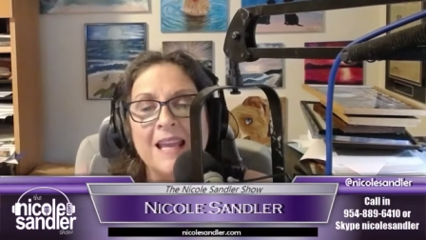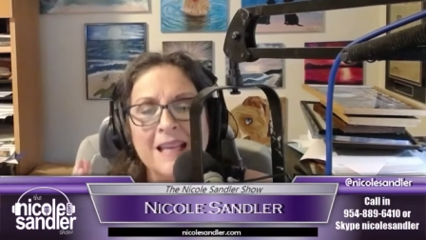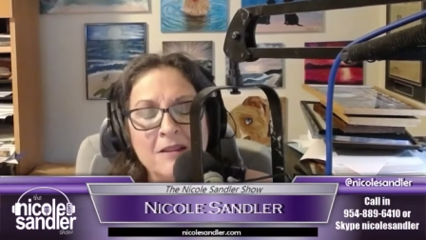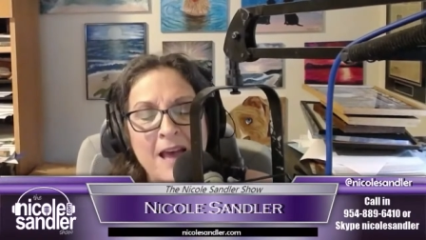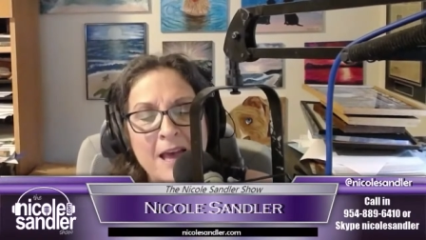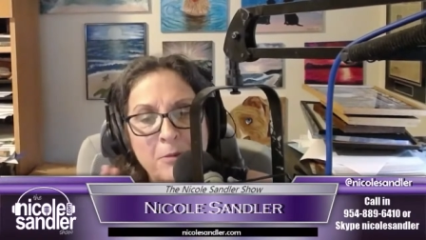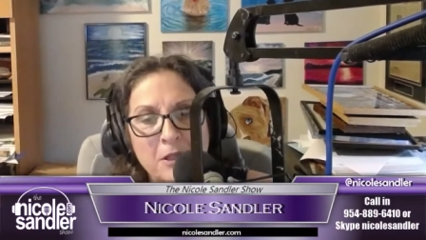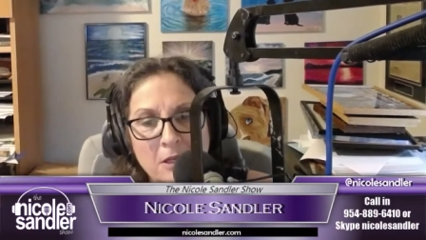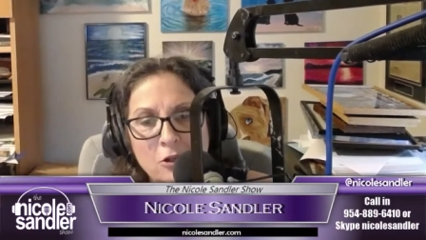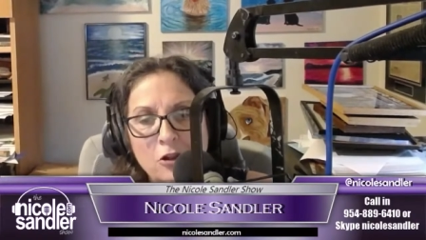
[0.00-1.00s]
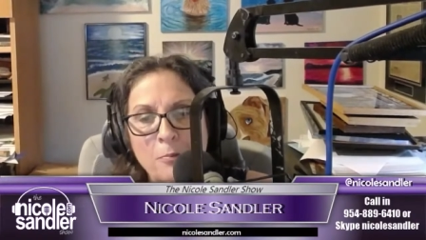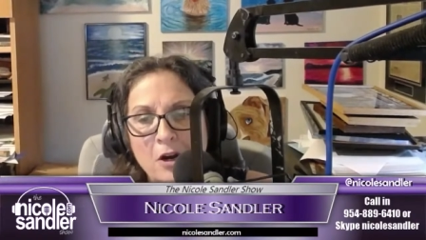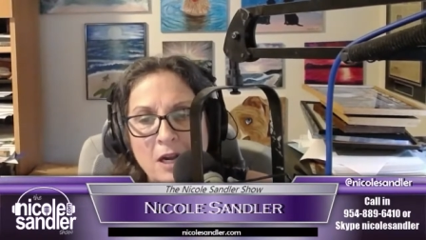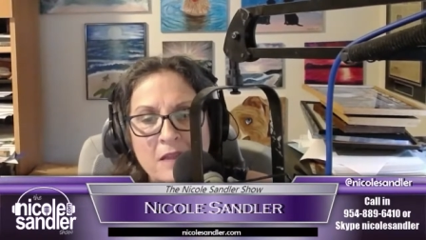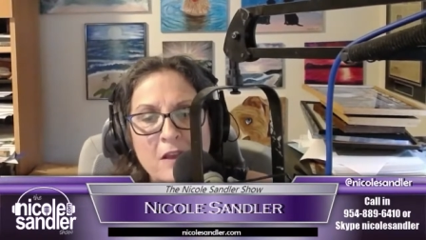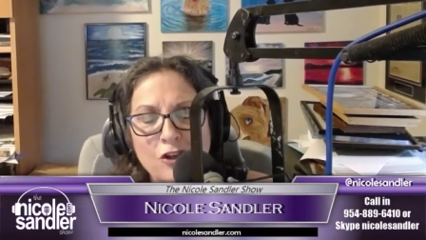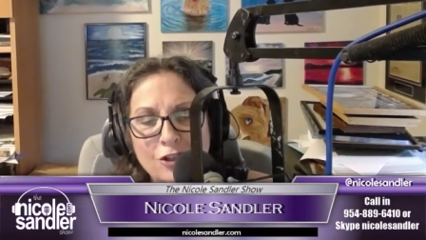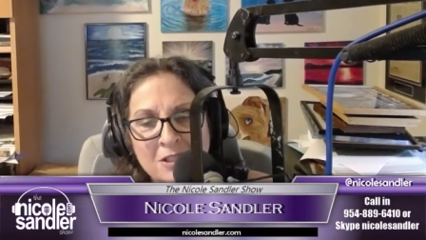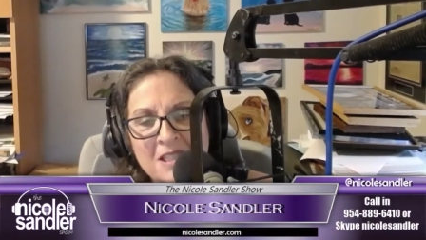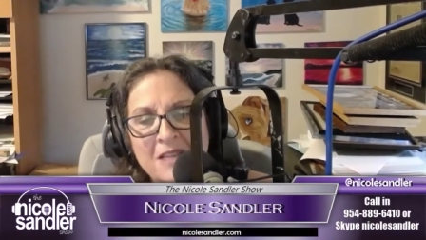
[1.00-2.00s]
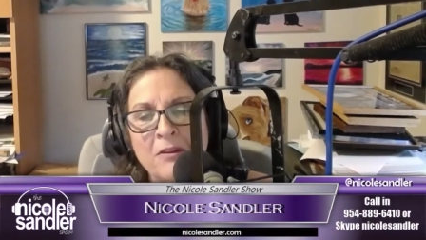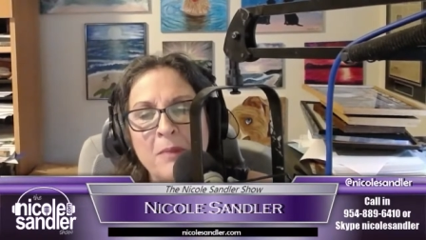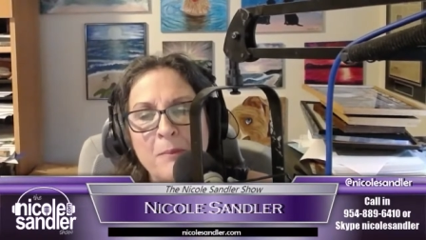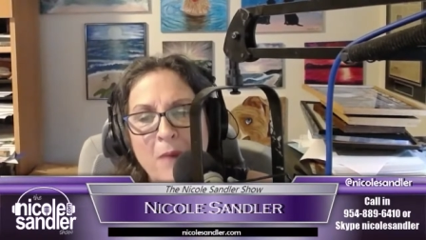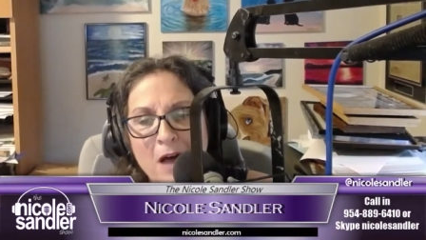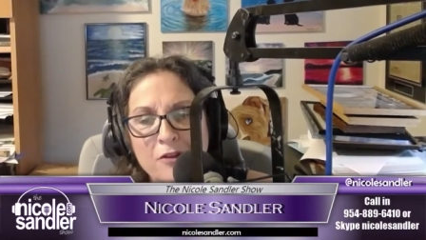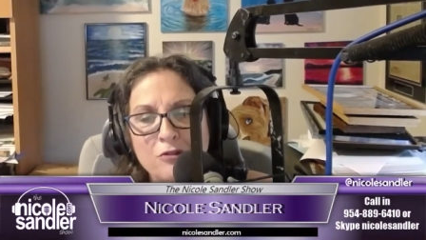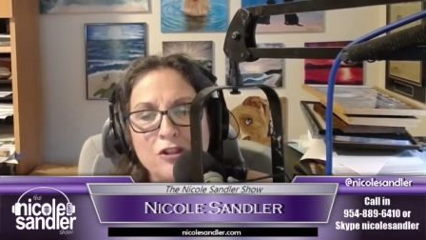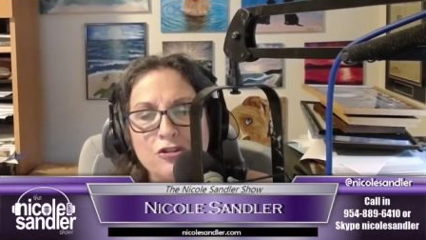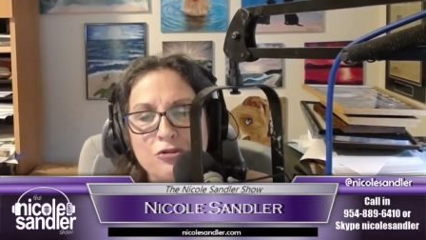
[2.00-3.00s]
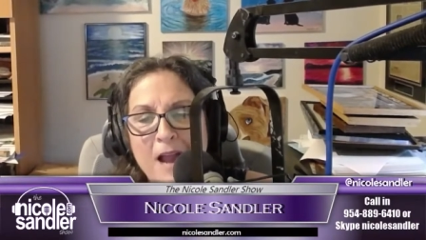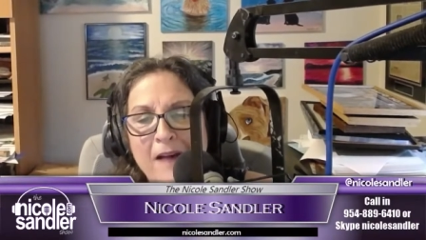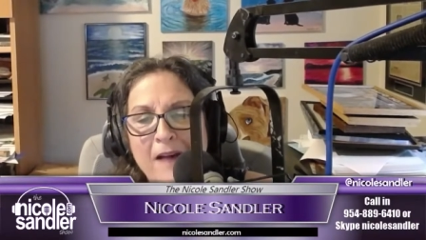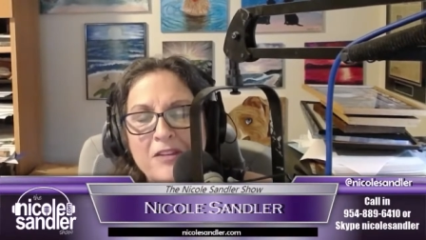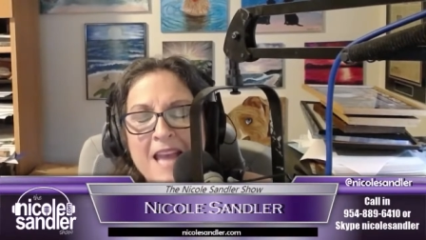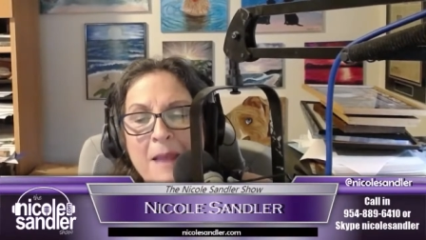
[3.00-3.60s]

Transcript: He led a political party that couldn't even be bothered to draft